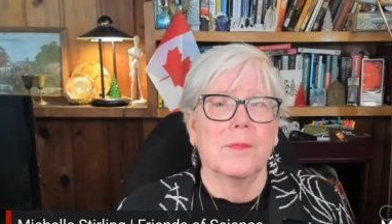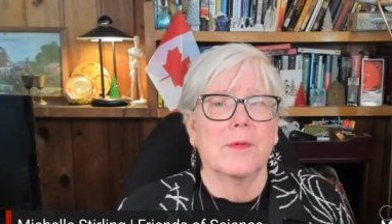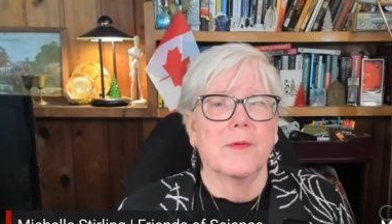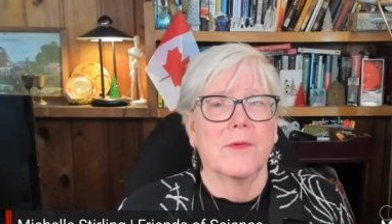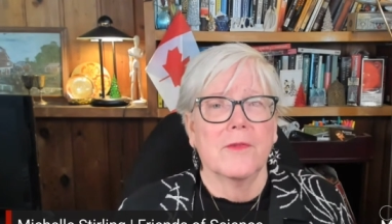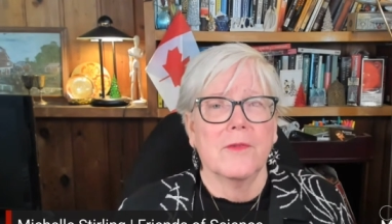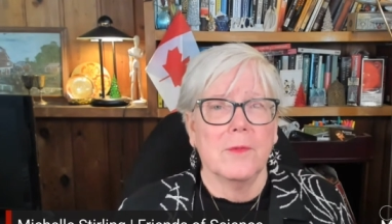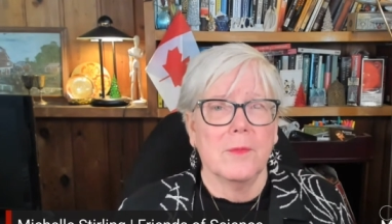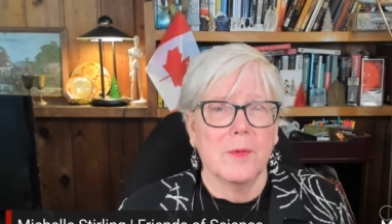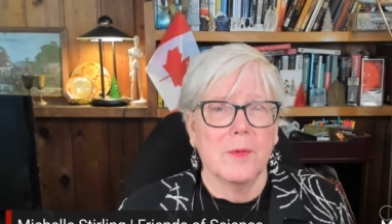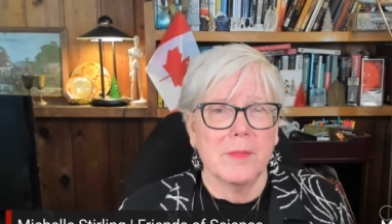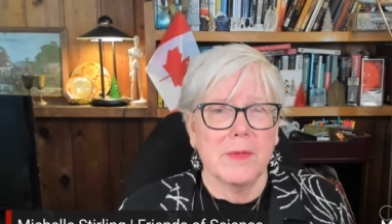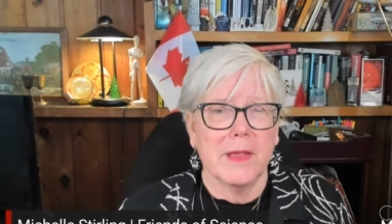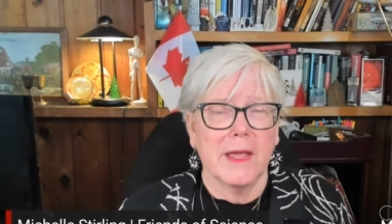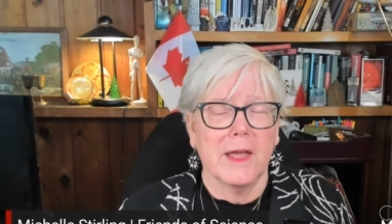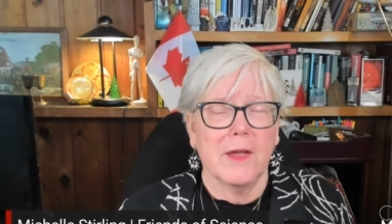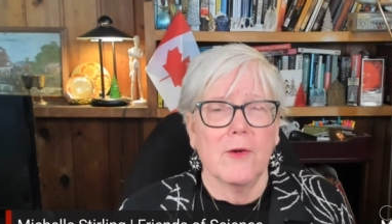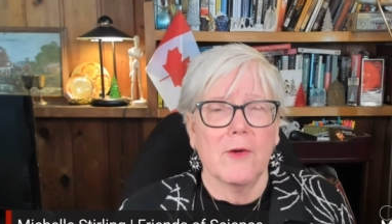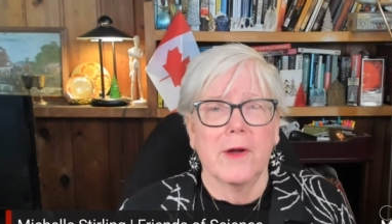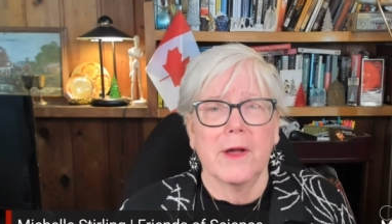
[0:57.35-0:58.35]

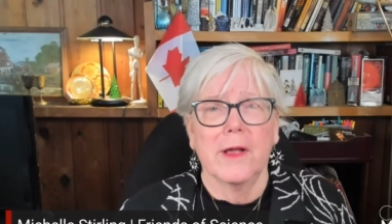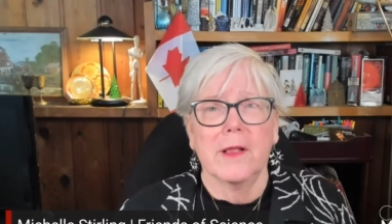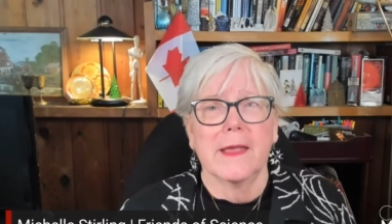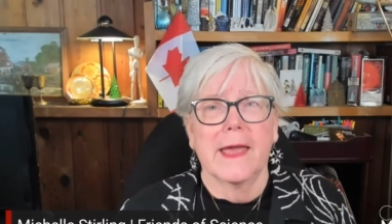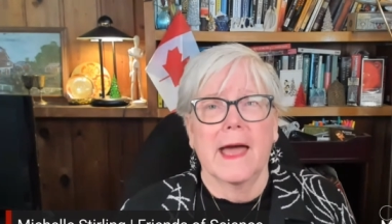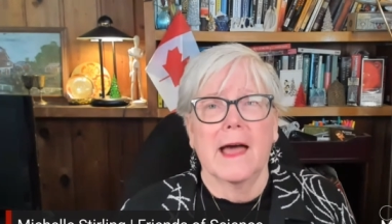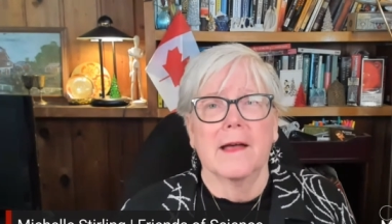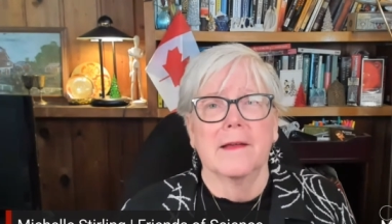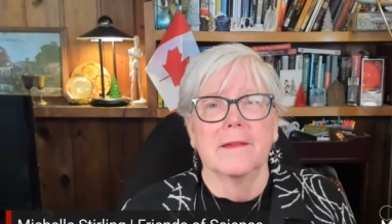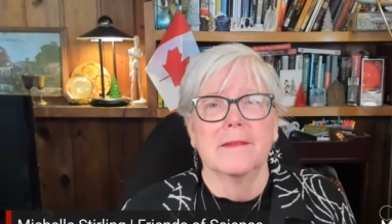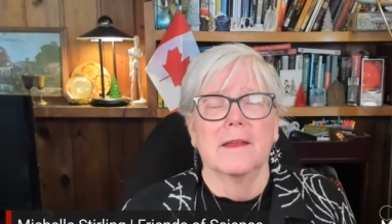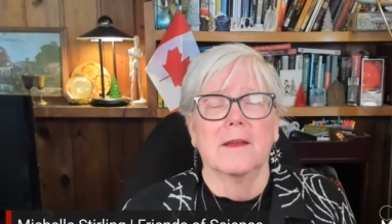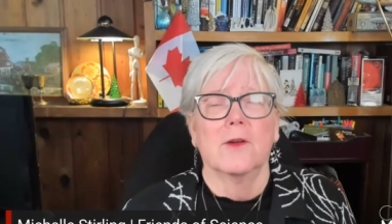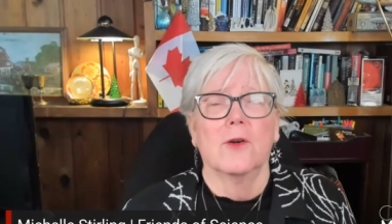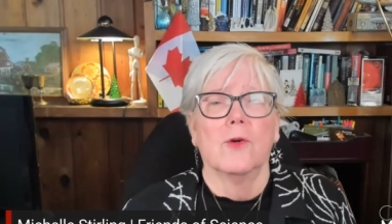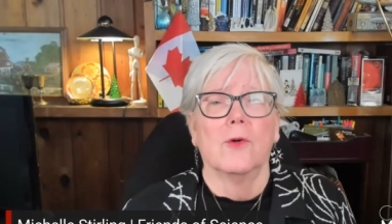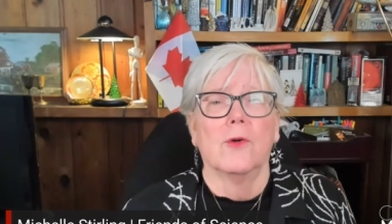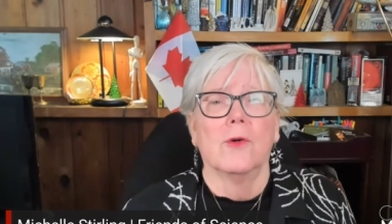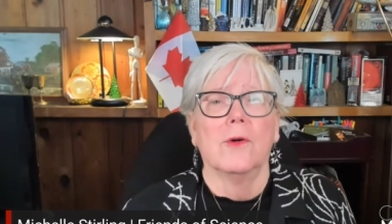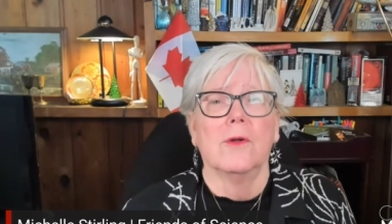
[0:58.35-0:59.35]
presumably oil, gas, and
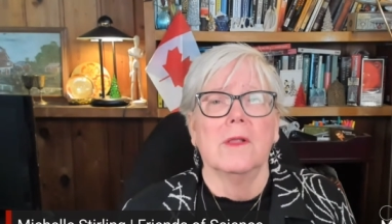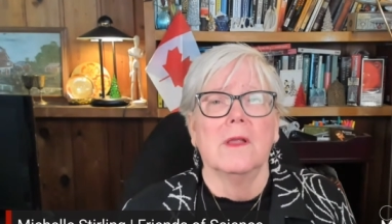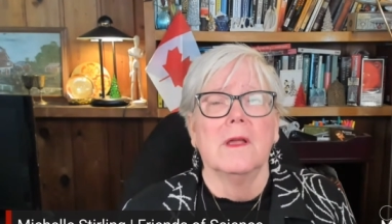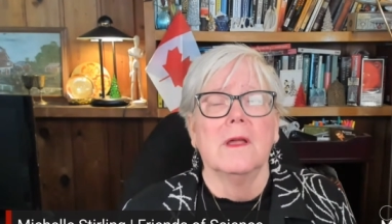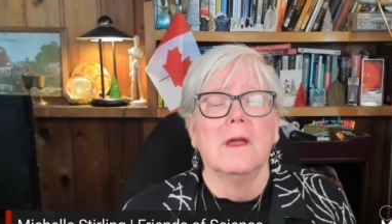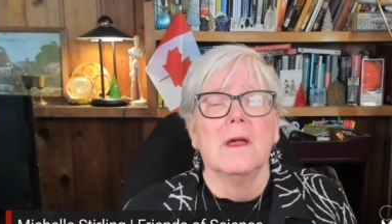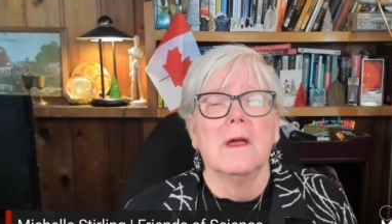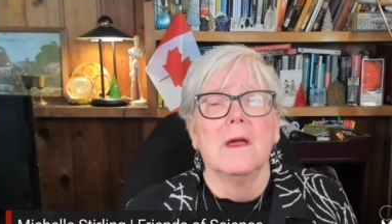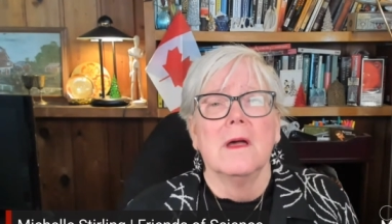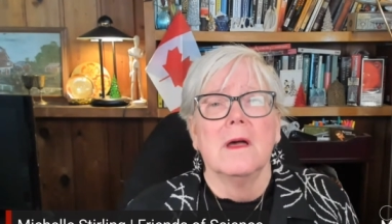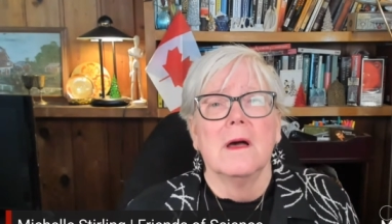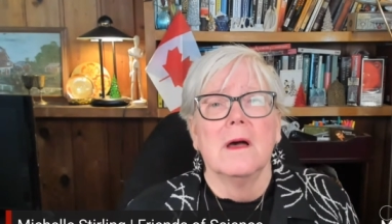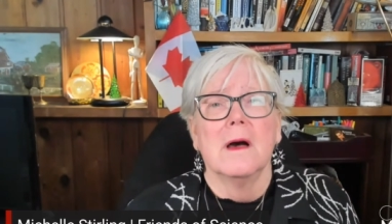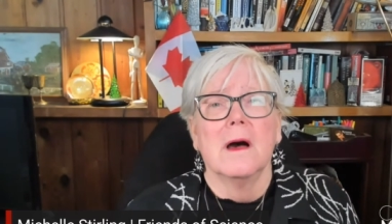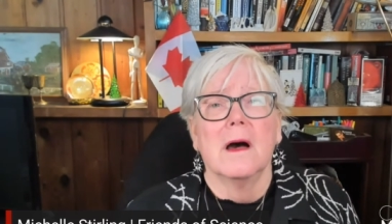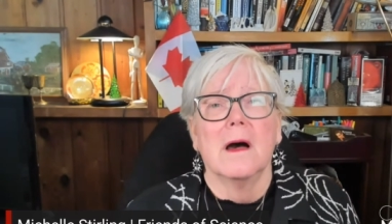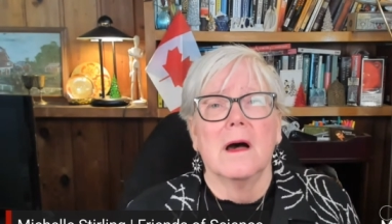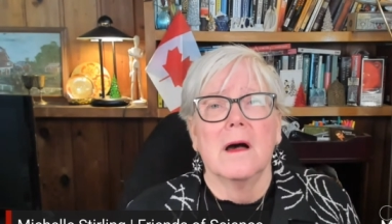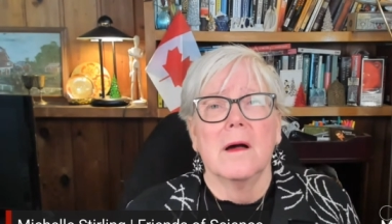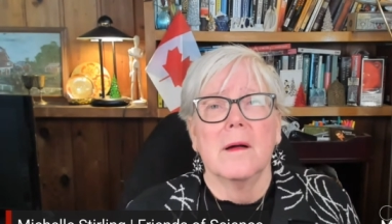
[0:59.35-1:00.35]
coal.
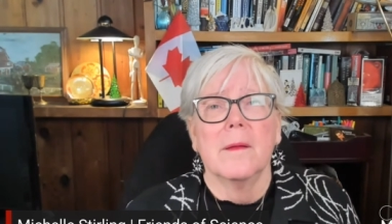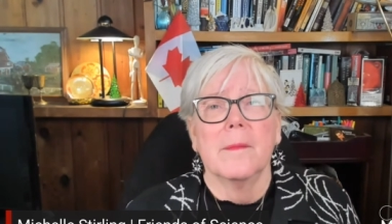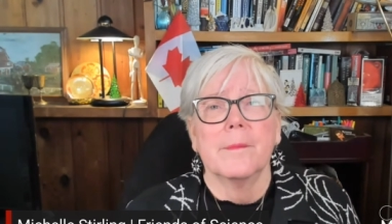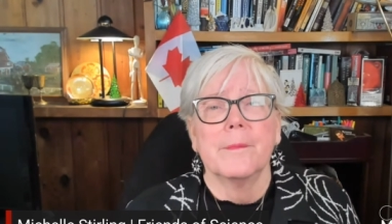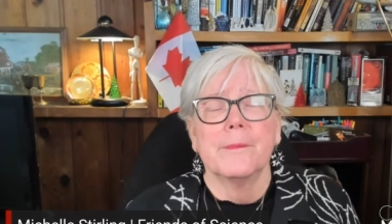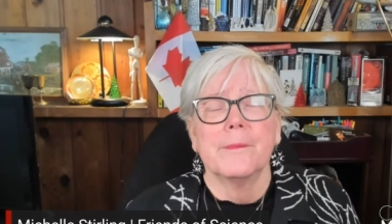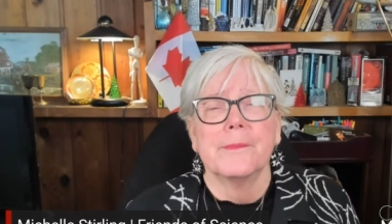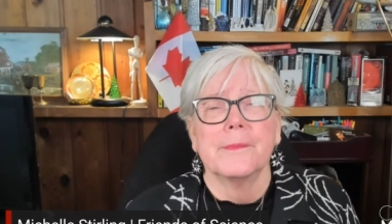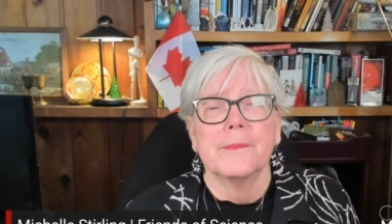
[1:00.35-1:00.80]
Um,